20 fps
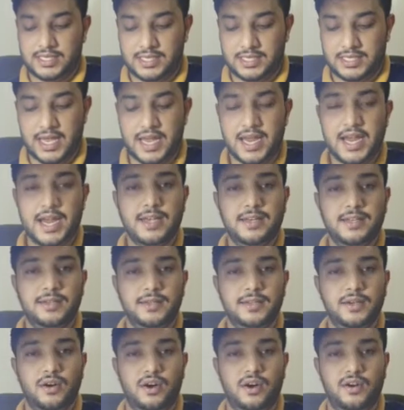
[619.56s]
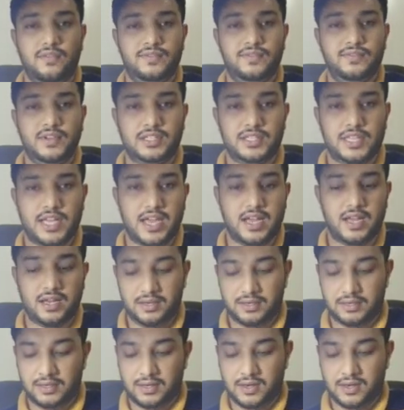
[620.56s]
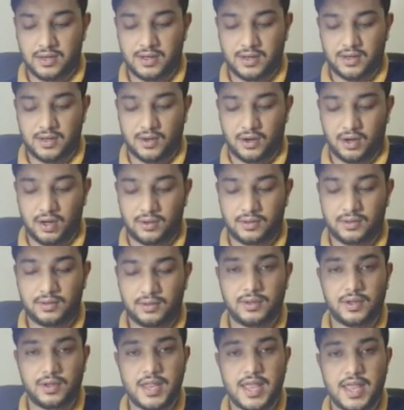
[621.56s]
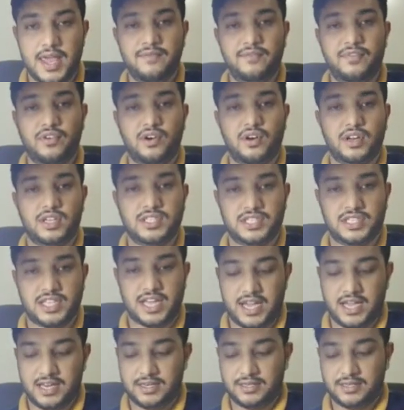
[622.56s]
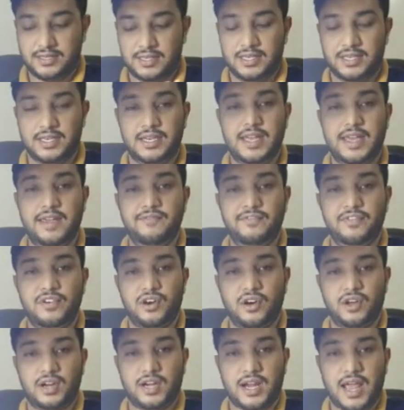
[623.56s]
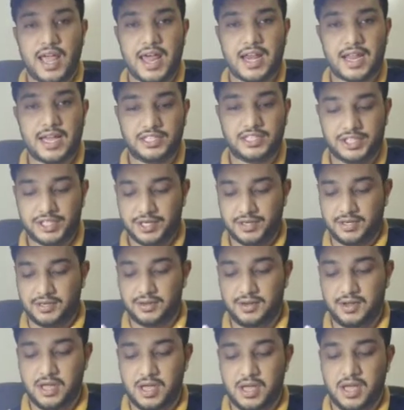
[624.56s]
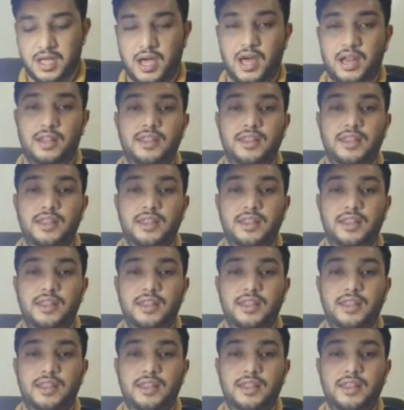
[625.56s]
state of a thing, or name for a state, name for an action, or